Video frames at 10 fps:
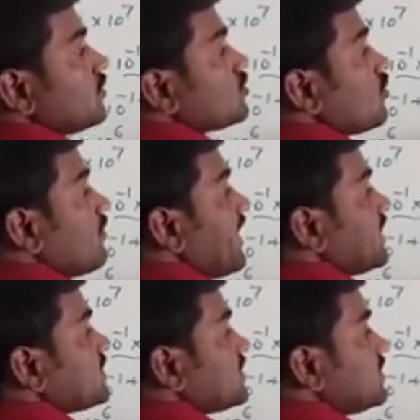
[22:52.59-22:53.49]
So
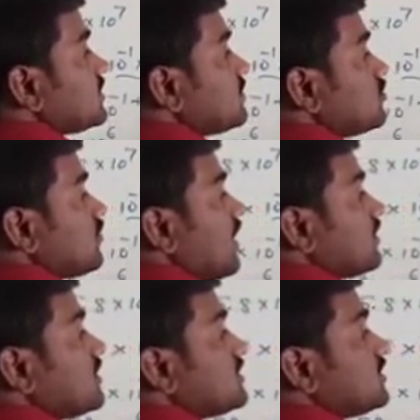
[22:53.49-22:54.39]
minus 3 digits, you
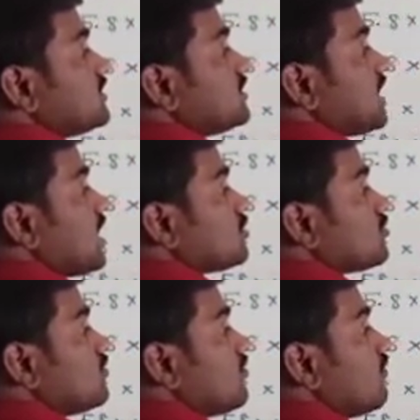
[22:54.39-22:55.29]
have this digit has
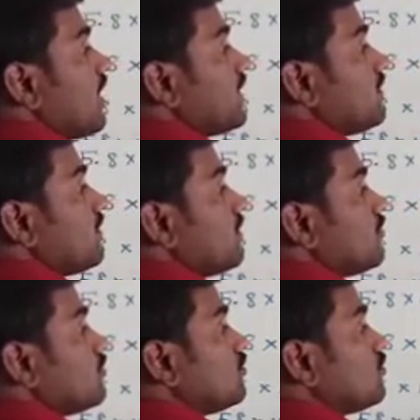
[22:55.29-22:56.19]
to move
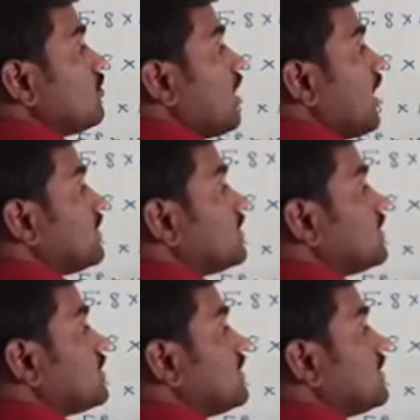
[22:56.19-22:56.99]
1, 2 and 3.